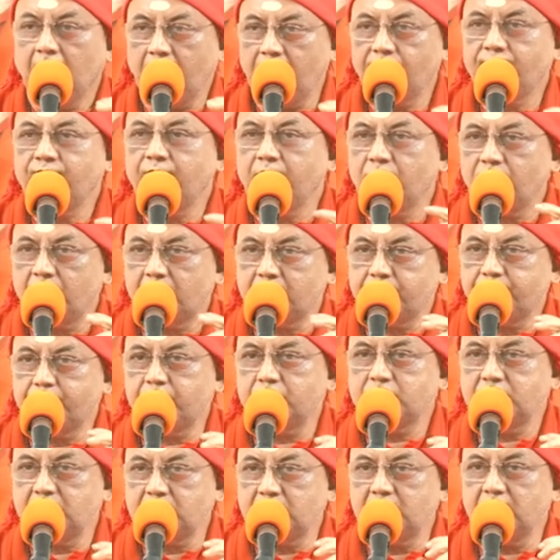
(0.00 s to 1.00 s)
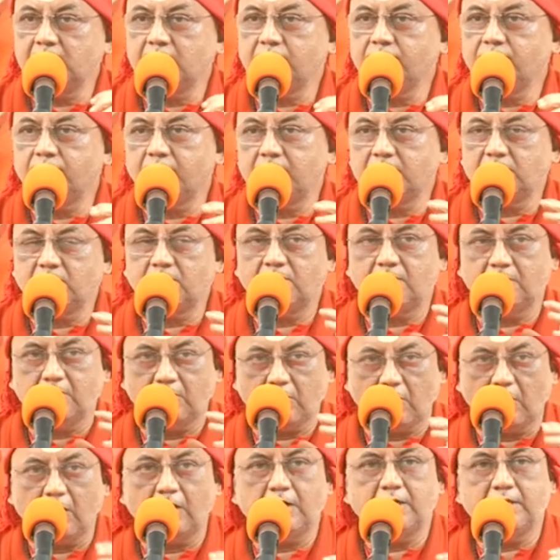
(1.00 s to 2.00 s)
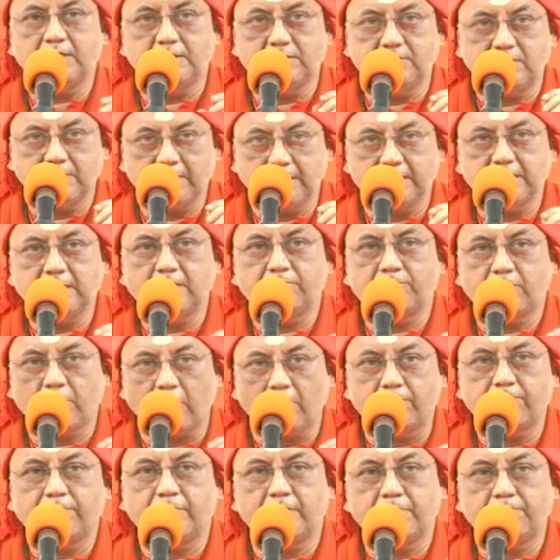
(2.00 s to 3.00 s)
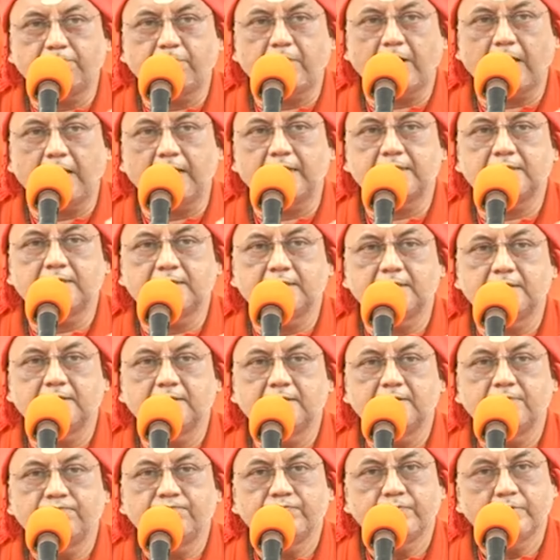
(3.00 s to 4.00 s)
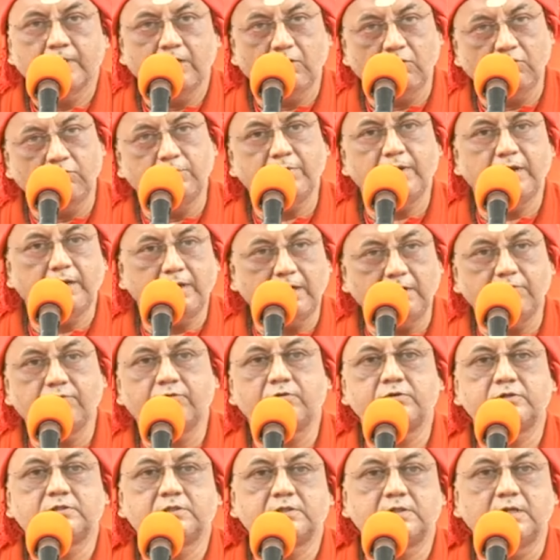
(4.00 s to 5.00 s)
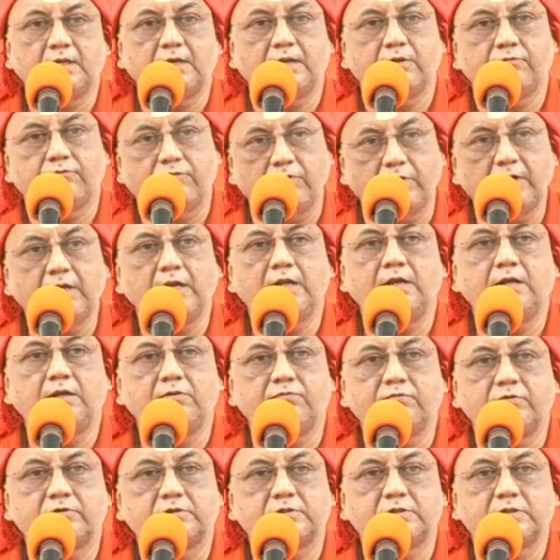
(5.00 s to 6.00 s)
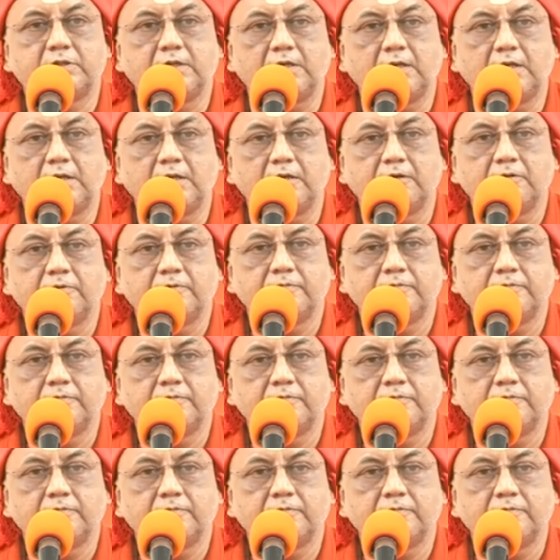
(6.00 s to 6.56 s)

If you are proceeding with your knowledge in the proper path, you be devotional, fully devotional.